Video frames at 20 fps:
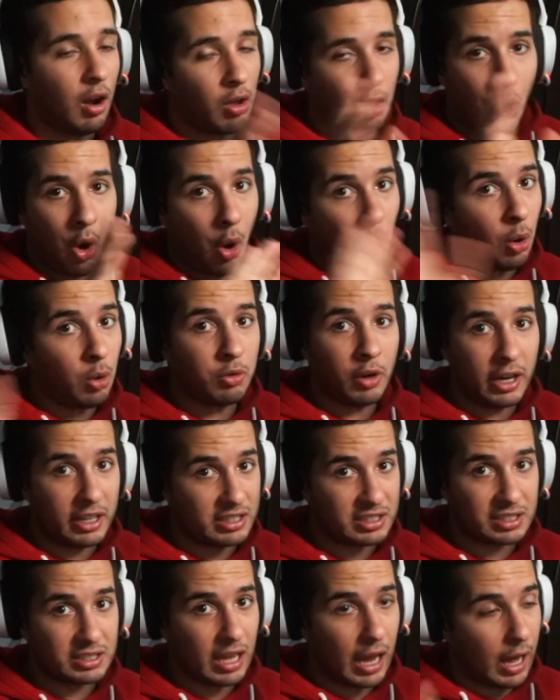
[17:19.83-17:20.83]
Oh, the whole
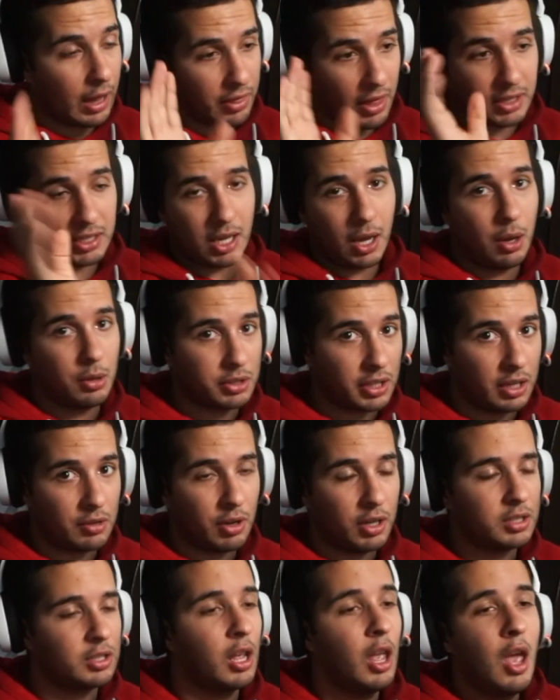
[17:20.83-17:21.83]
race. Uh, that's how I was getting
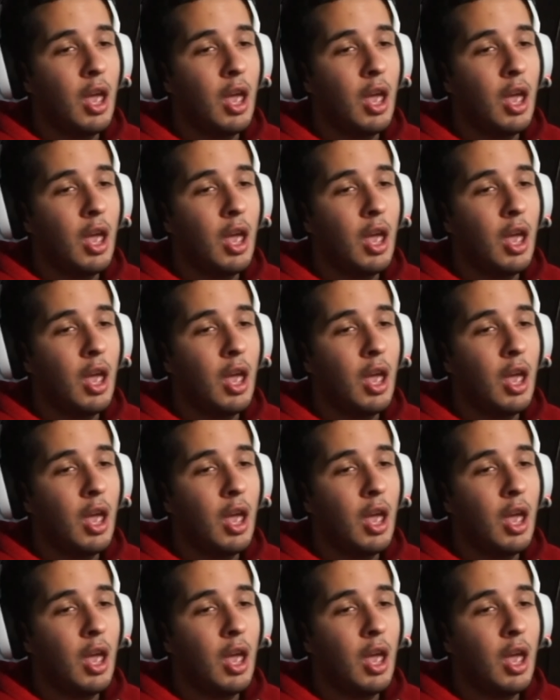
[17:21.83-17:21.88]
raced.